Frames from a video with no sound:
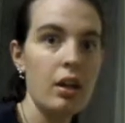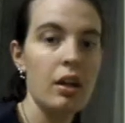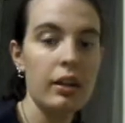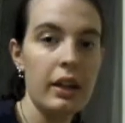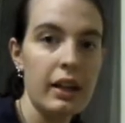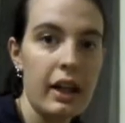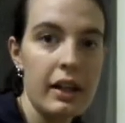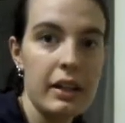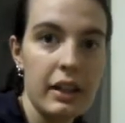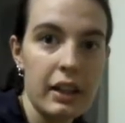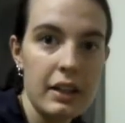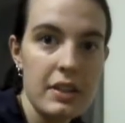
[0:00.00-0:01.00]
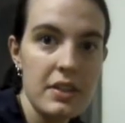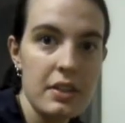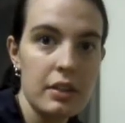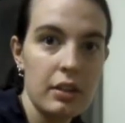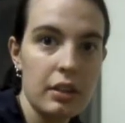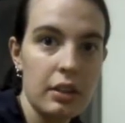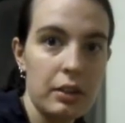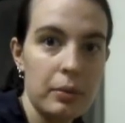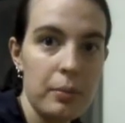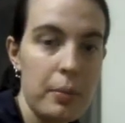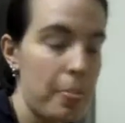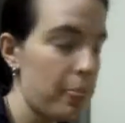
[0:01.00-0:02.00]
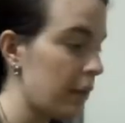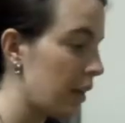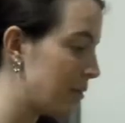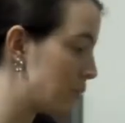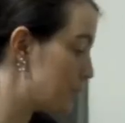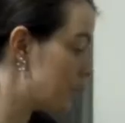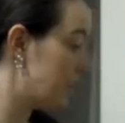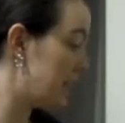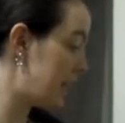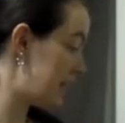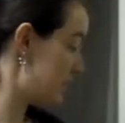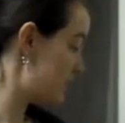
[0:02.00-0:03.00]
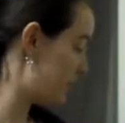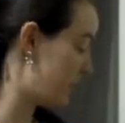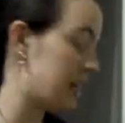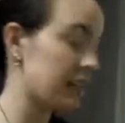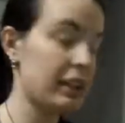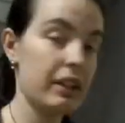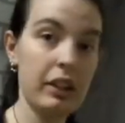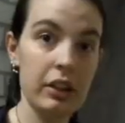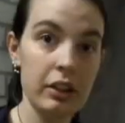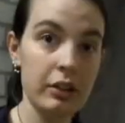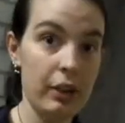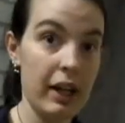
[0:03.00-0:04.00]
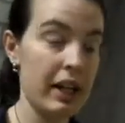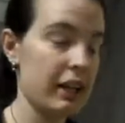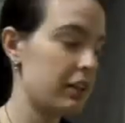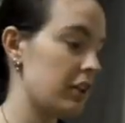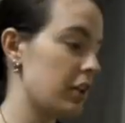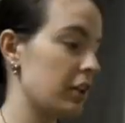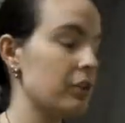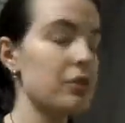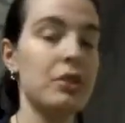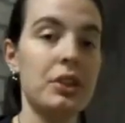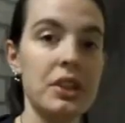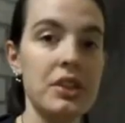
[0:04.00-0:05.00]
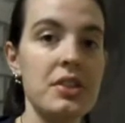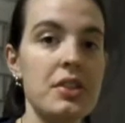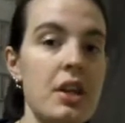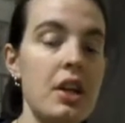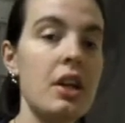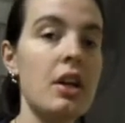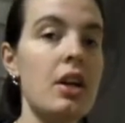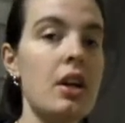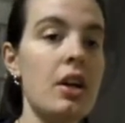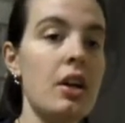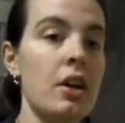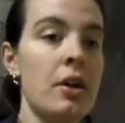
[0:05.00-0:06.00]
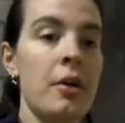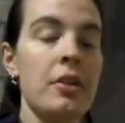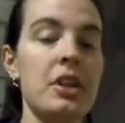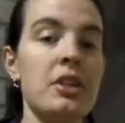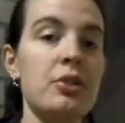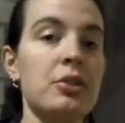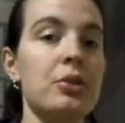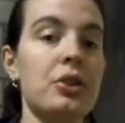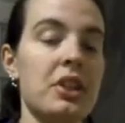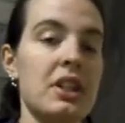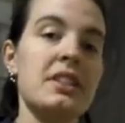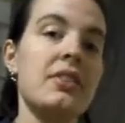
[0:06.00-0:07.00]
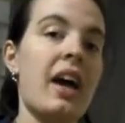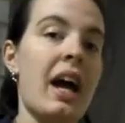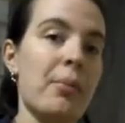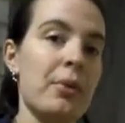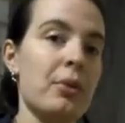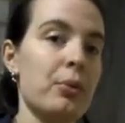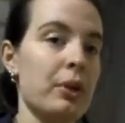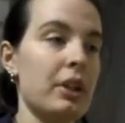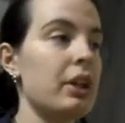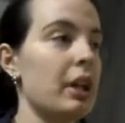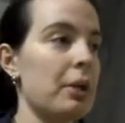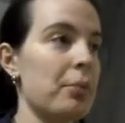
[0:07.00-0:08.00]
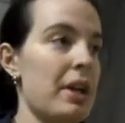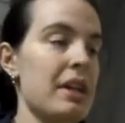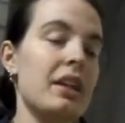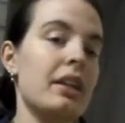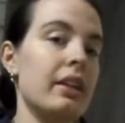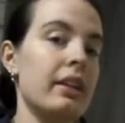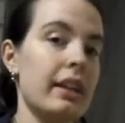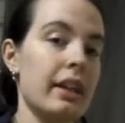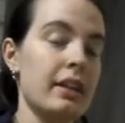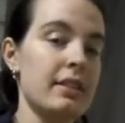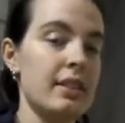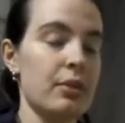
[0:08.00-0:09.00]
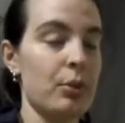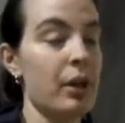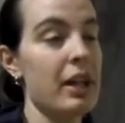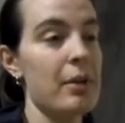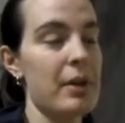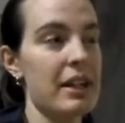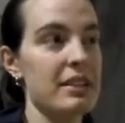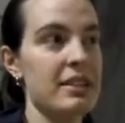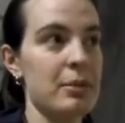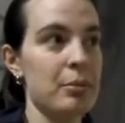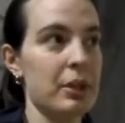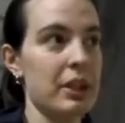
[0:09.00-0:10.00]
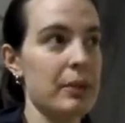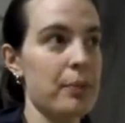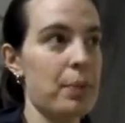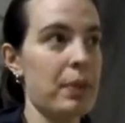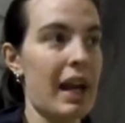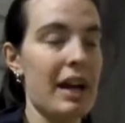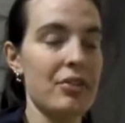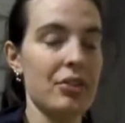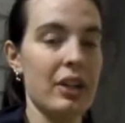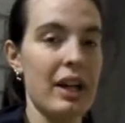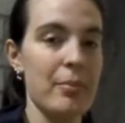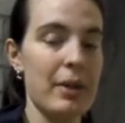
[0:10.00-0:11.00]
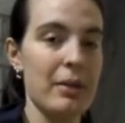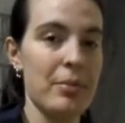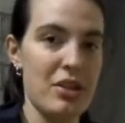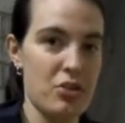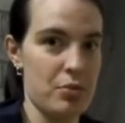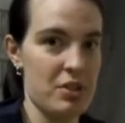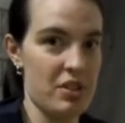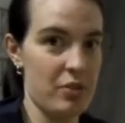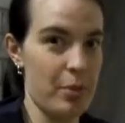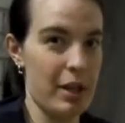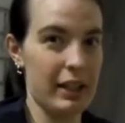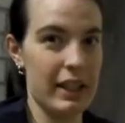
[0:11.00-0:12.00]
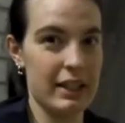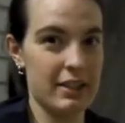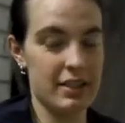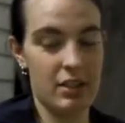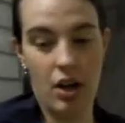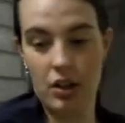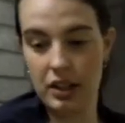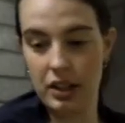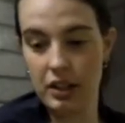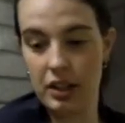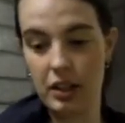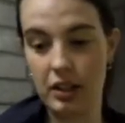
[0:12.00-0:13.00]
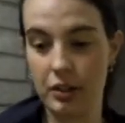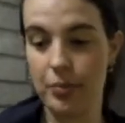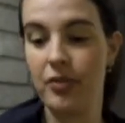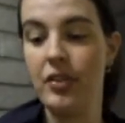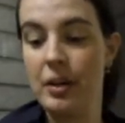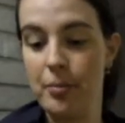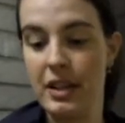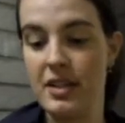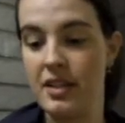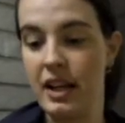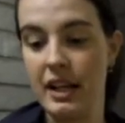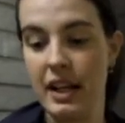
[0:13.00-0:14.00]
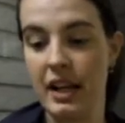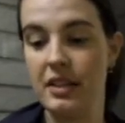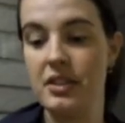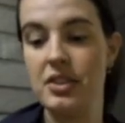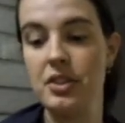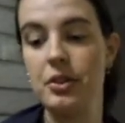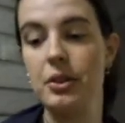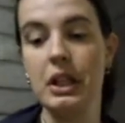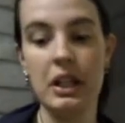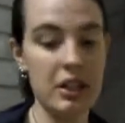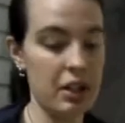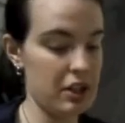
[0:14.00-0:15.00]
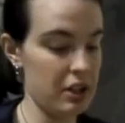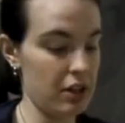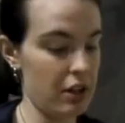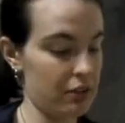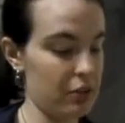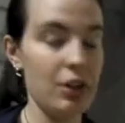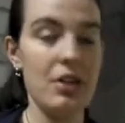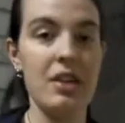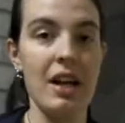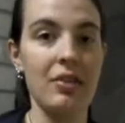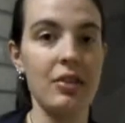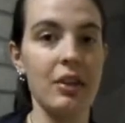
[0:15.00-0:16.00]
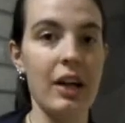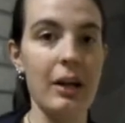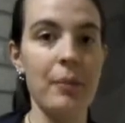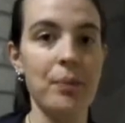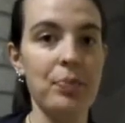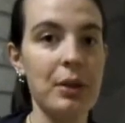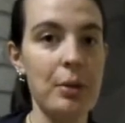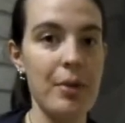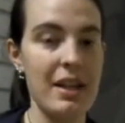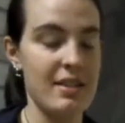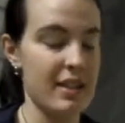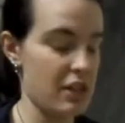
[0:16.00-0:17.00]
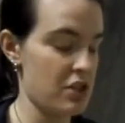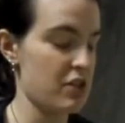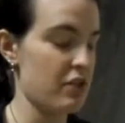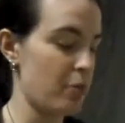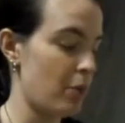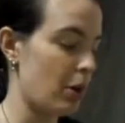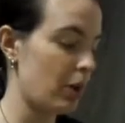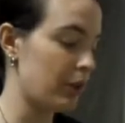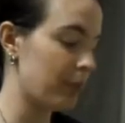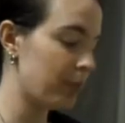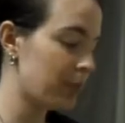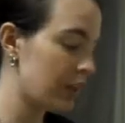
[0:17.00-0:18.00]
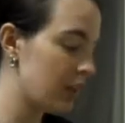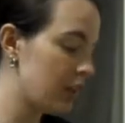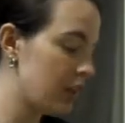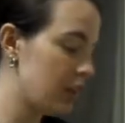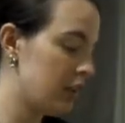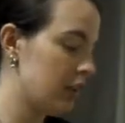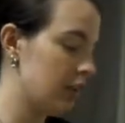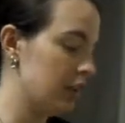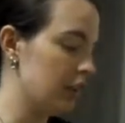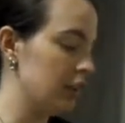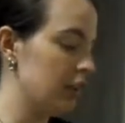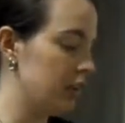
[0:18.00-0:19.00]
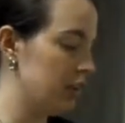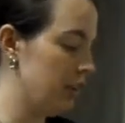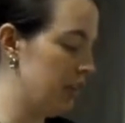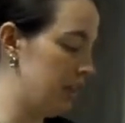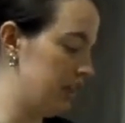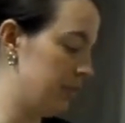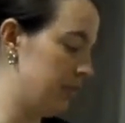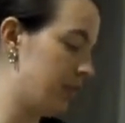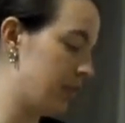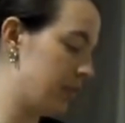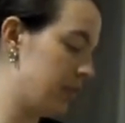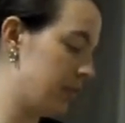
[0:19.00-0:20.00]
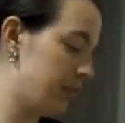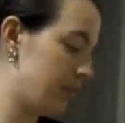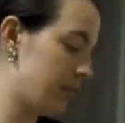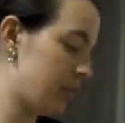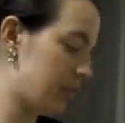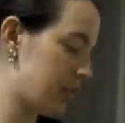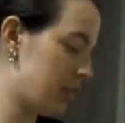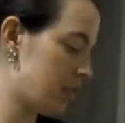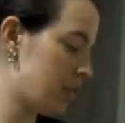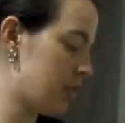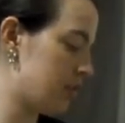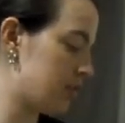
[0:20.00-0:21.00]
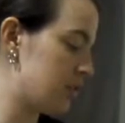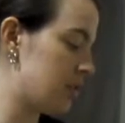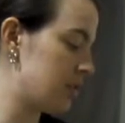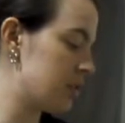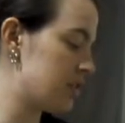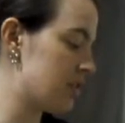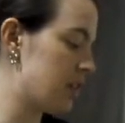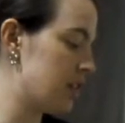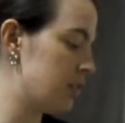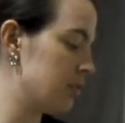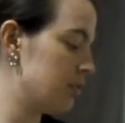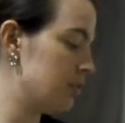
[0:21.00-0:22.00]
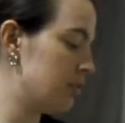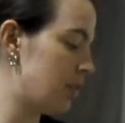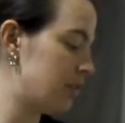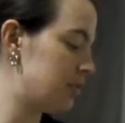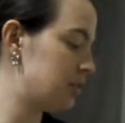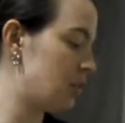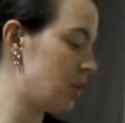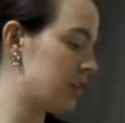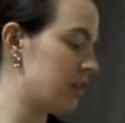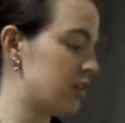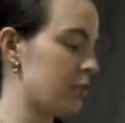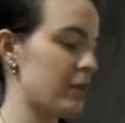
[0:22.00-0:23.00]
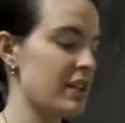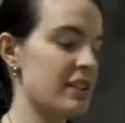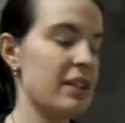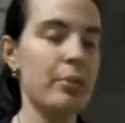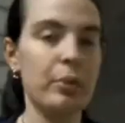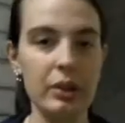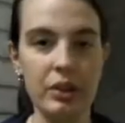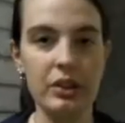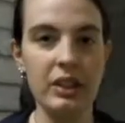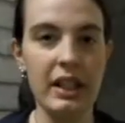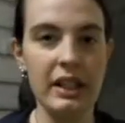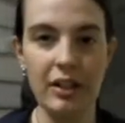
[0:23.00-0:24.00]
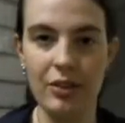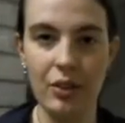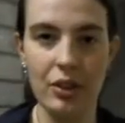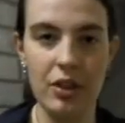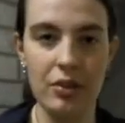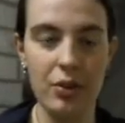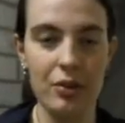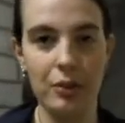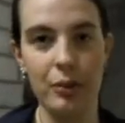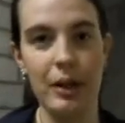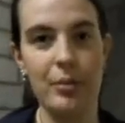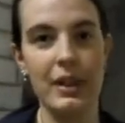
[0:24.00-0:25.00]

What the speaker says: Alright, hi guys. I'm doing the legs finally. Hooray. You know, of course, the usual things have happened when I'm making the legs. One, I made a template after I made measurements of my legs and all the little fun bits that I had to do. You know, of course, after I made sketches of them all. And then, of course, a rough drawing of what my template looked like. I've already thrown it away.